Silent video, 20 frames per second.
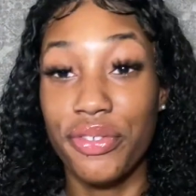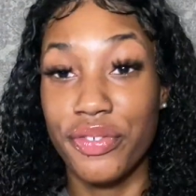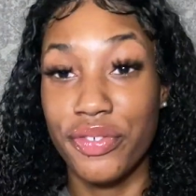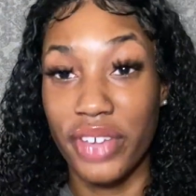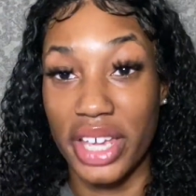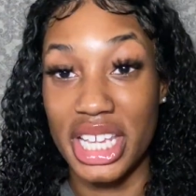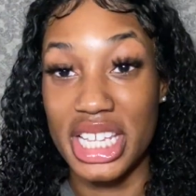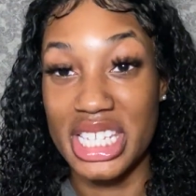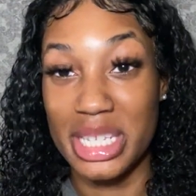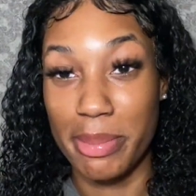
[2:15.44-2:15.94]

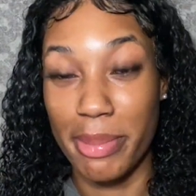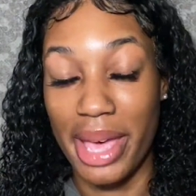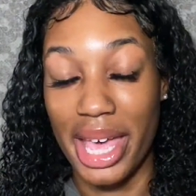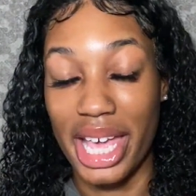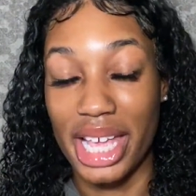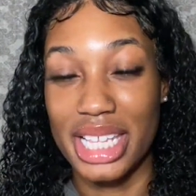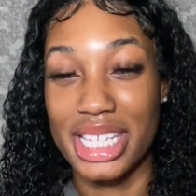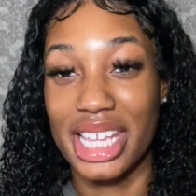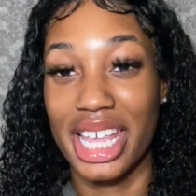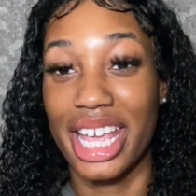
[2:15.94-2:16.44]
face
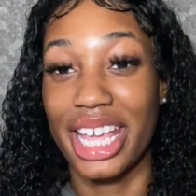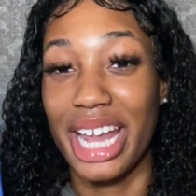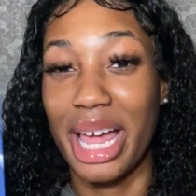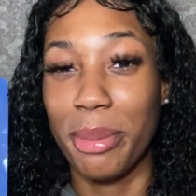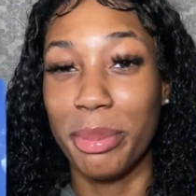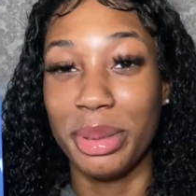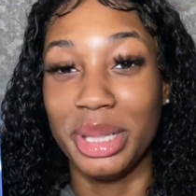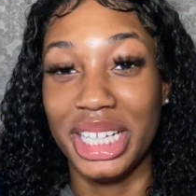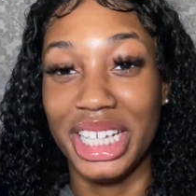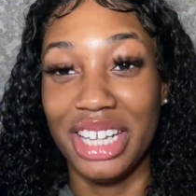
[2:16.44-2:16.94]
masks, and I
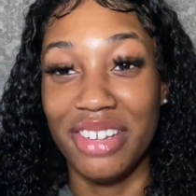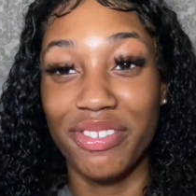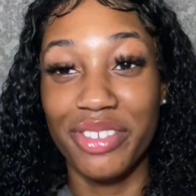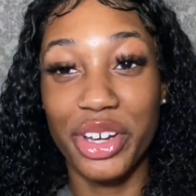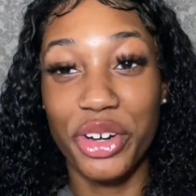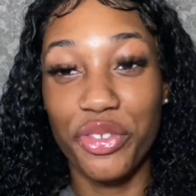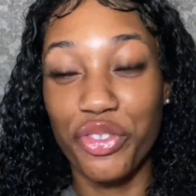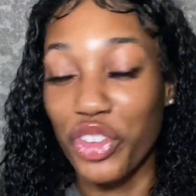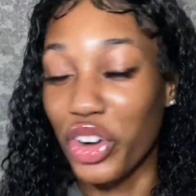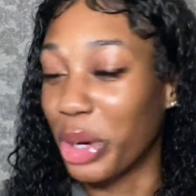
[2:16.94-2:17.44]
believe
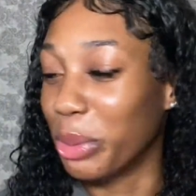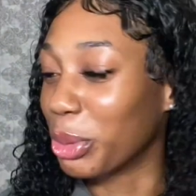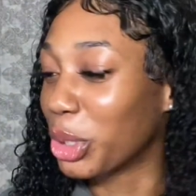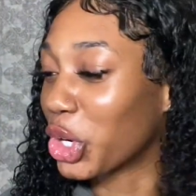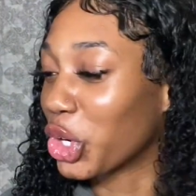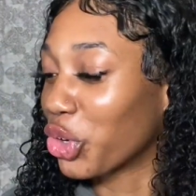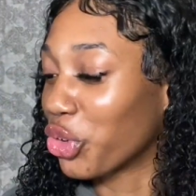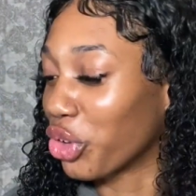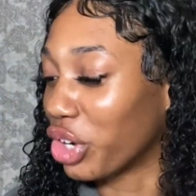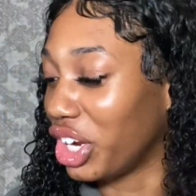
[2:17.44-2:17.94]
they're from
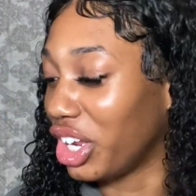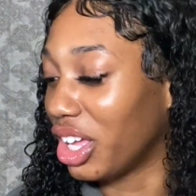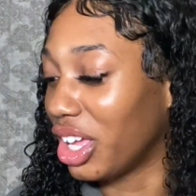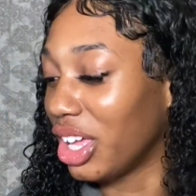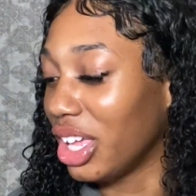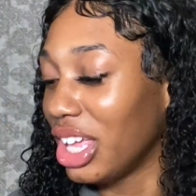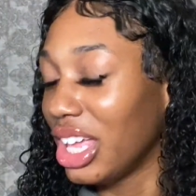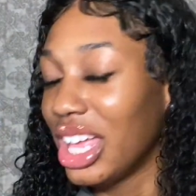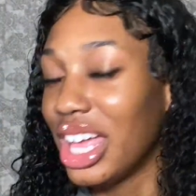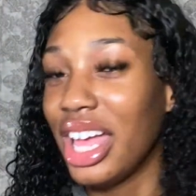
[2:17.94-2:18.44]

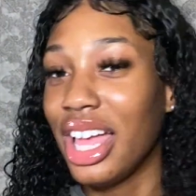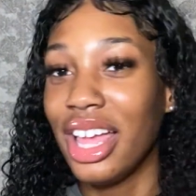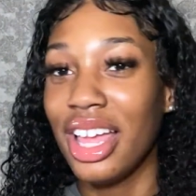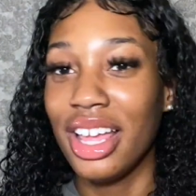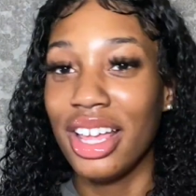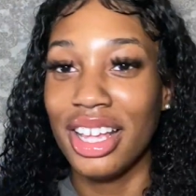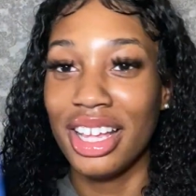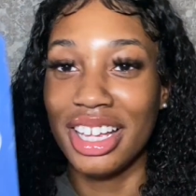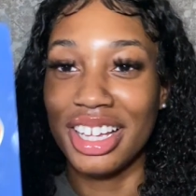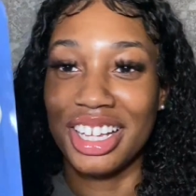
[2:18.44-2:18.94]
Korea
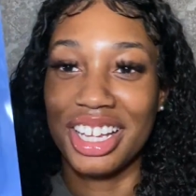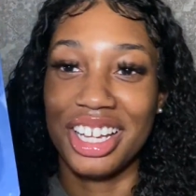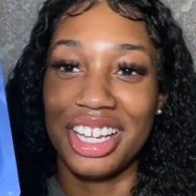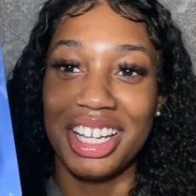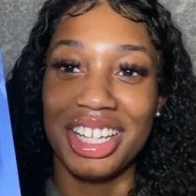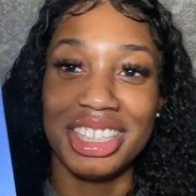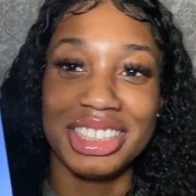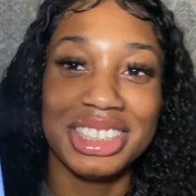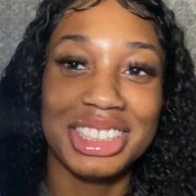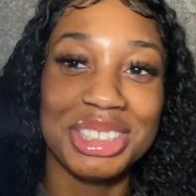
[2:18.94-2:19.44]

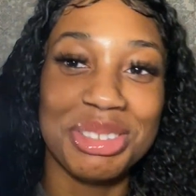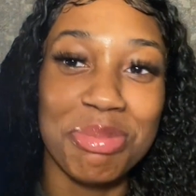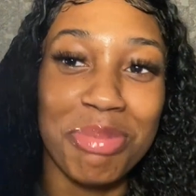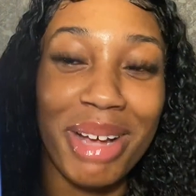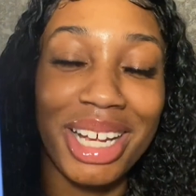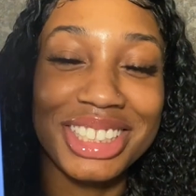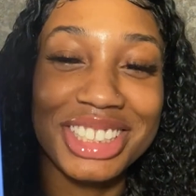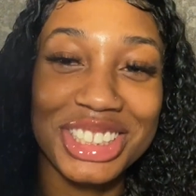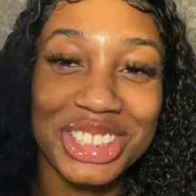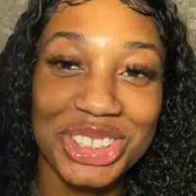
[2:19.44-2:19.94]
because
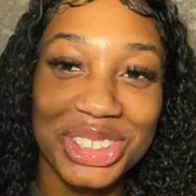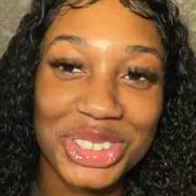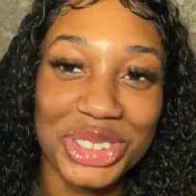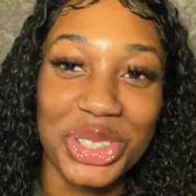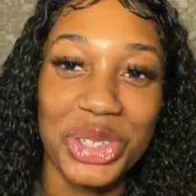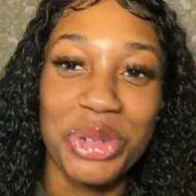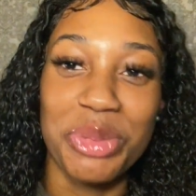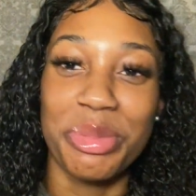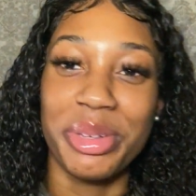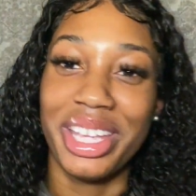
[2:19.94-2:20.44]
my sister
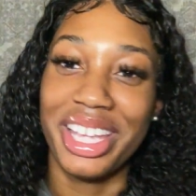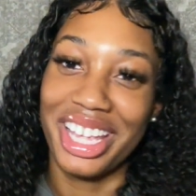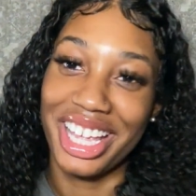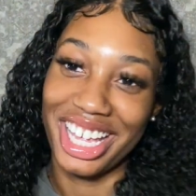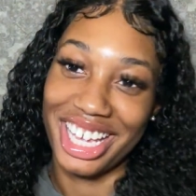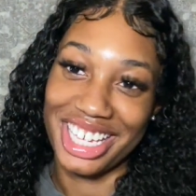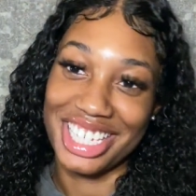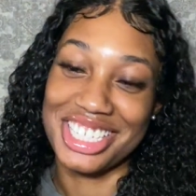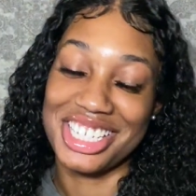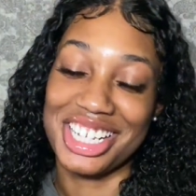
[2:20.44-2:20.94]
told me
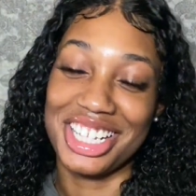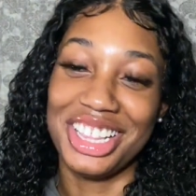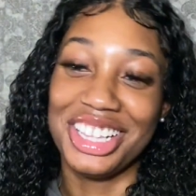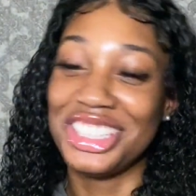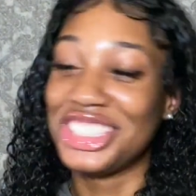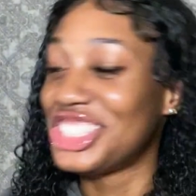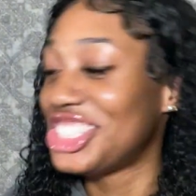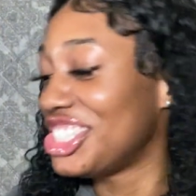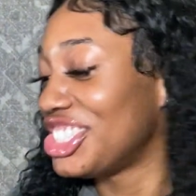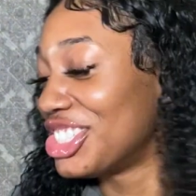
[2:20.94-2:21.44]
and she
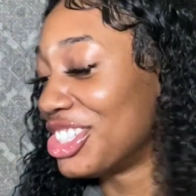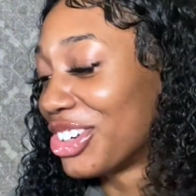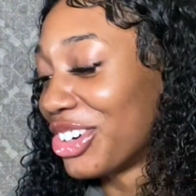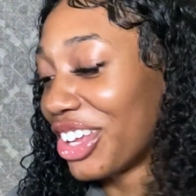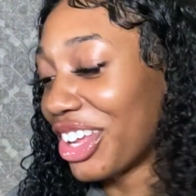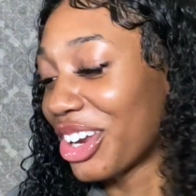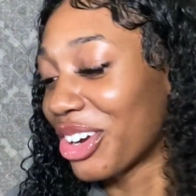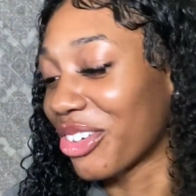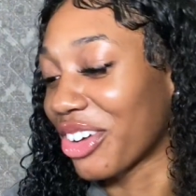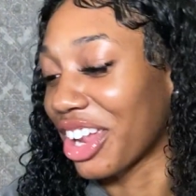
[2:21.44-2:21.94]
she's
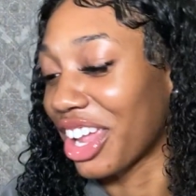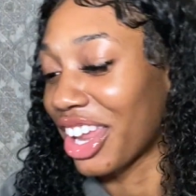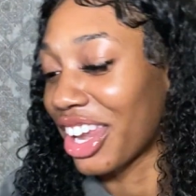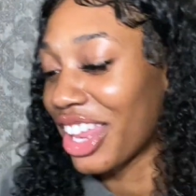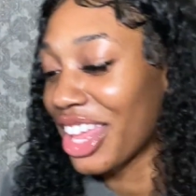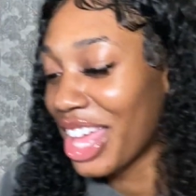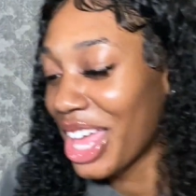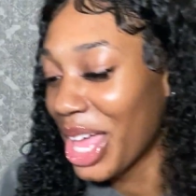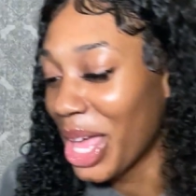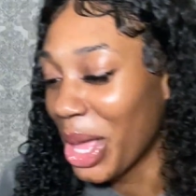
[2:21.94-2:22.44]
learning
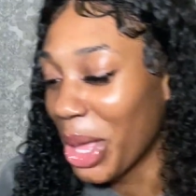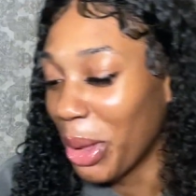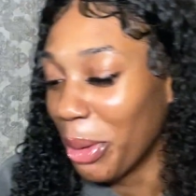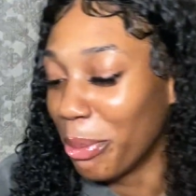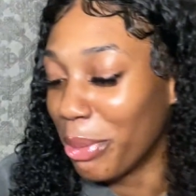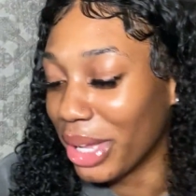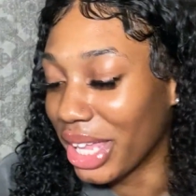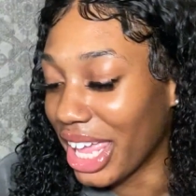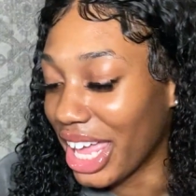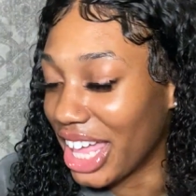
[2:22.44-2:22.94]
Korean.
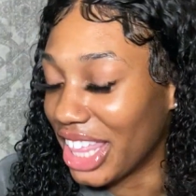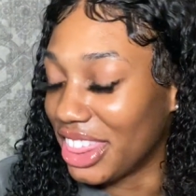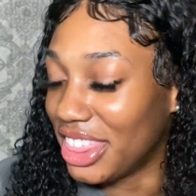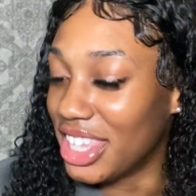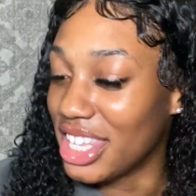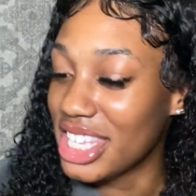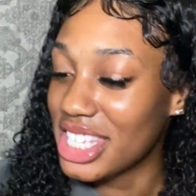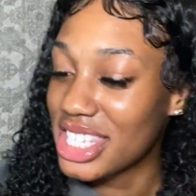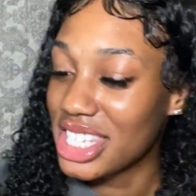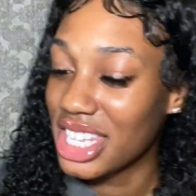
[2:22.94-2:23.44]
But yeah,
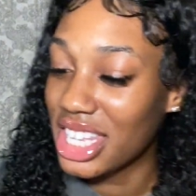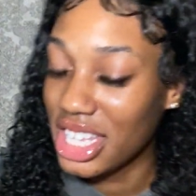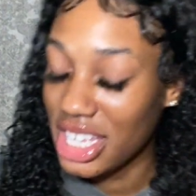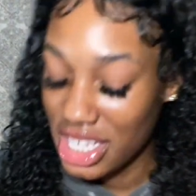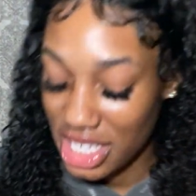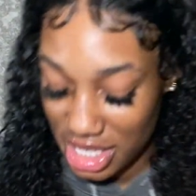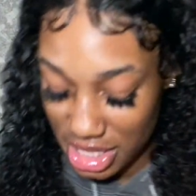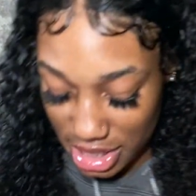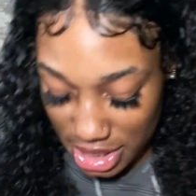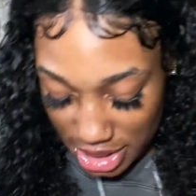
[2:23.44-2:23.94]
this
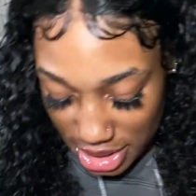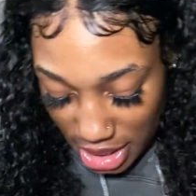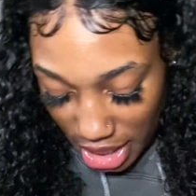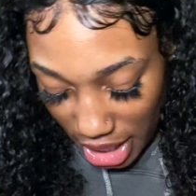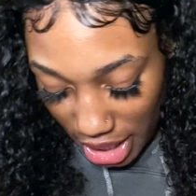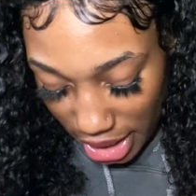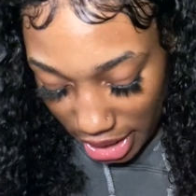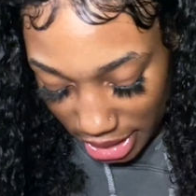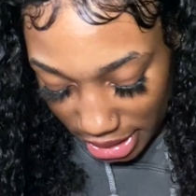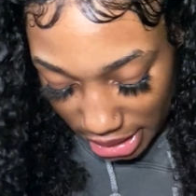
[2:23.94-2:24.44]
is,
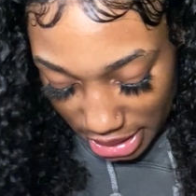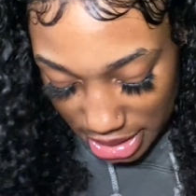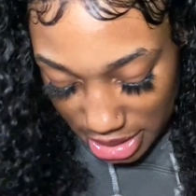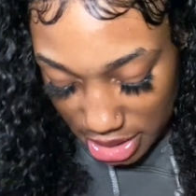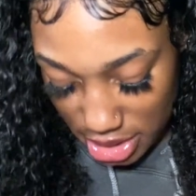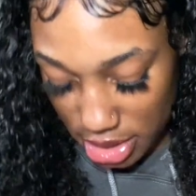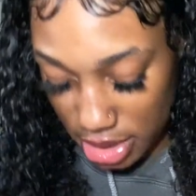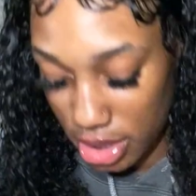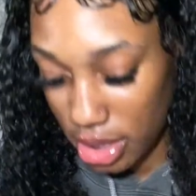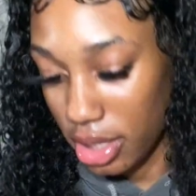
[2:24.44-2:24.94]
let's
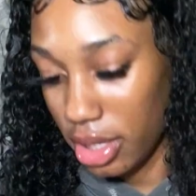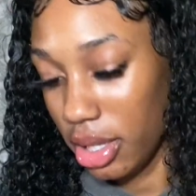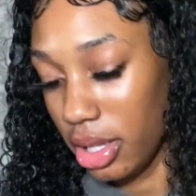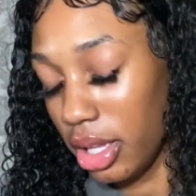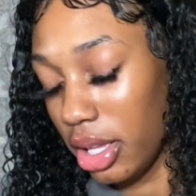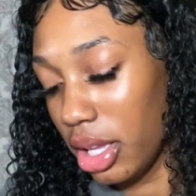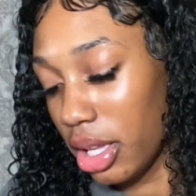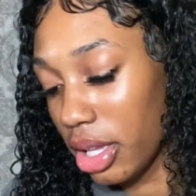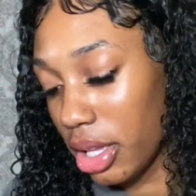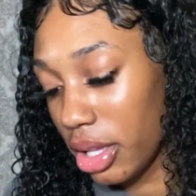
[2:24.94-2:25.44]

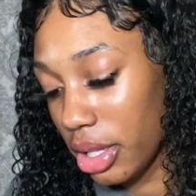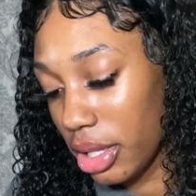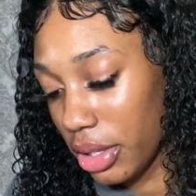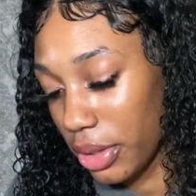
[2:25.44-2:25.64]
see,